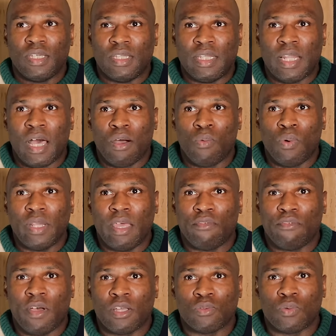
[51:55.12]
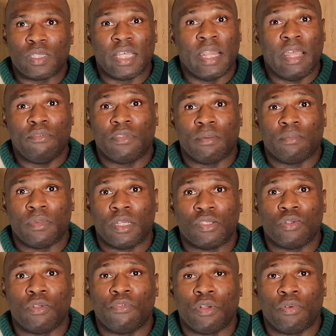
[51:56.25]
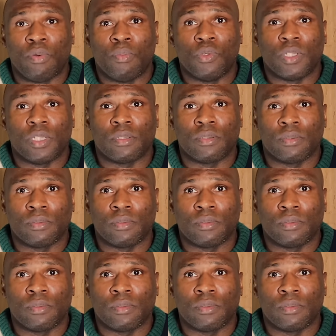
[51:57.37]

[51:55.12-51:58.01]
Now, what they found was they left them until the following morning.